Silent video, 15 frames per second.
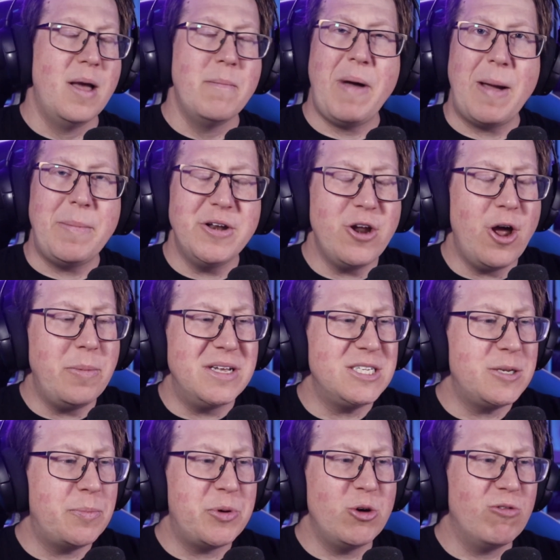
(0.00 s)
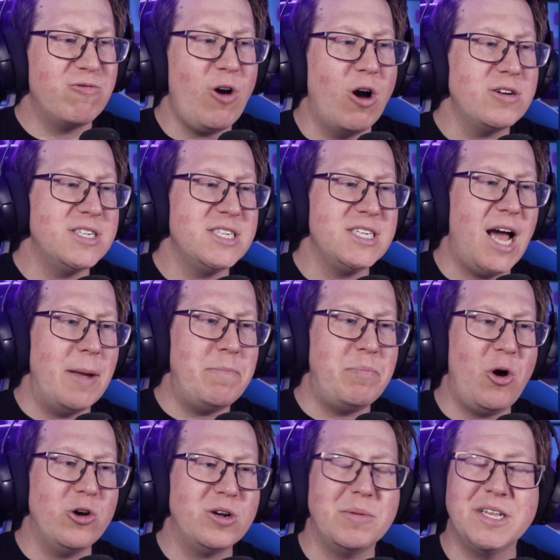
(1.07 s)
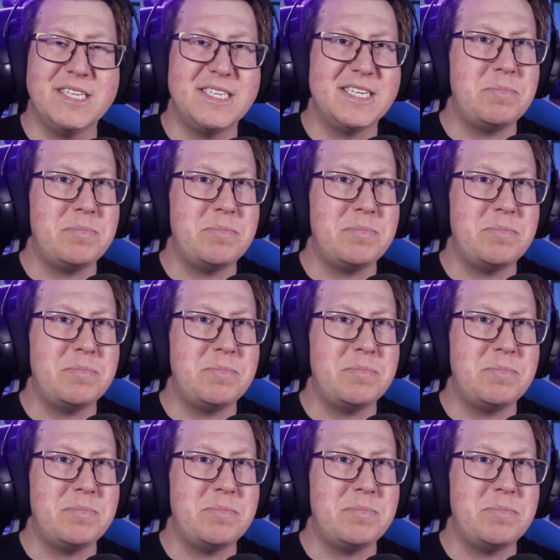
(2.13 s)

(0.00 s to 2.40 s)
Babinobi is a pure rock type Pokemon. This